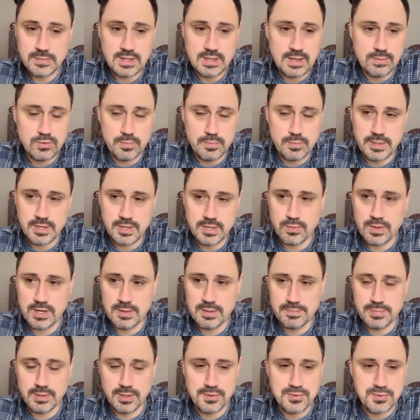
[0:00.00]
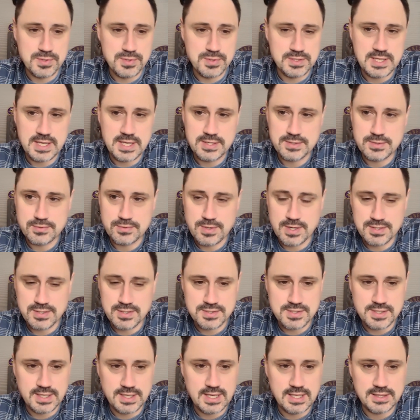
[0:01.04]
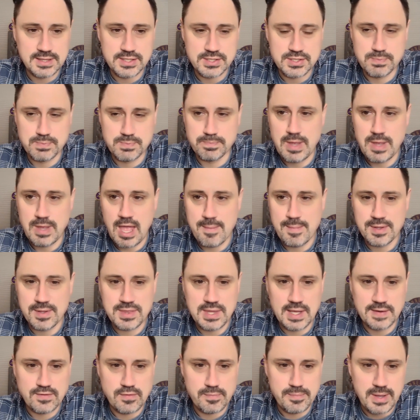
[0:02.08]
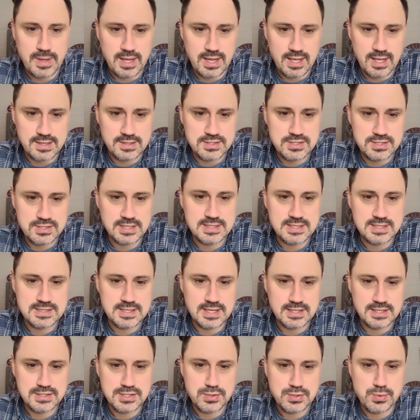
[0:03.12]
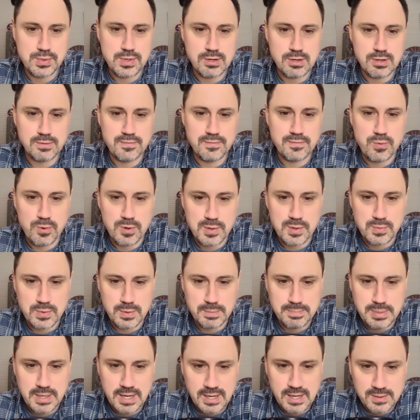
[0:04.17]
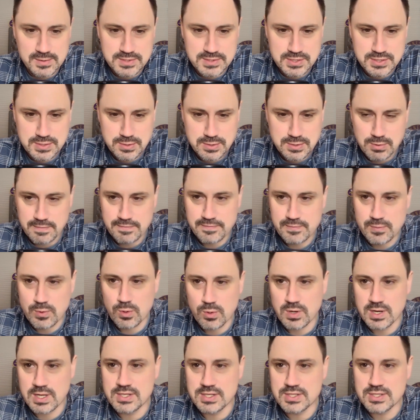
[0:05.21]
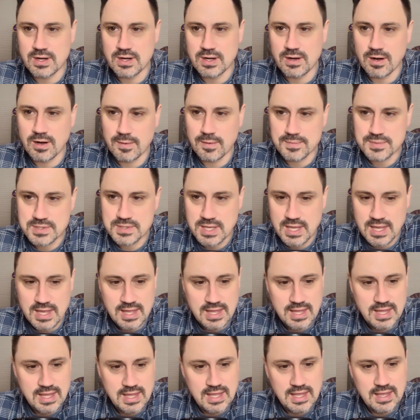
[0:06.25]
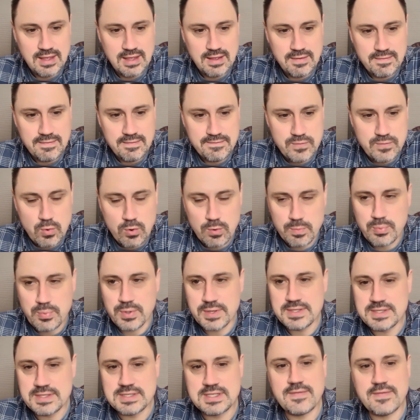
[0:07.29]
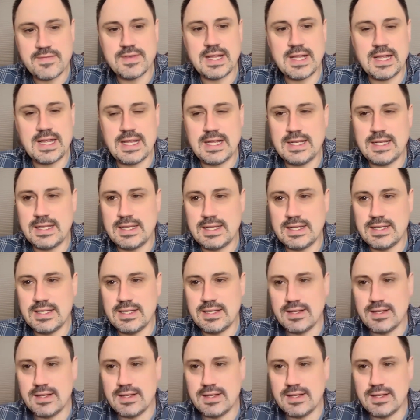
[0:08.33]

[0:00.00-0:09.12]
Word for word: And what better way to build through the 10 trenches and getting this mammoth of a man, 6'6, 341 pounds, 34 inch arms, 4.78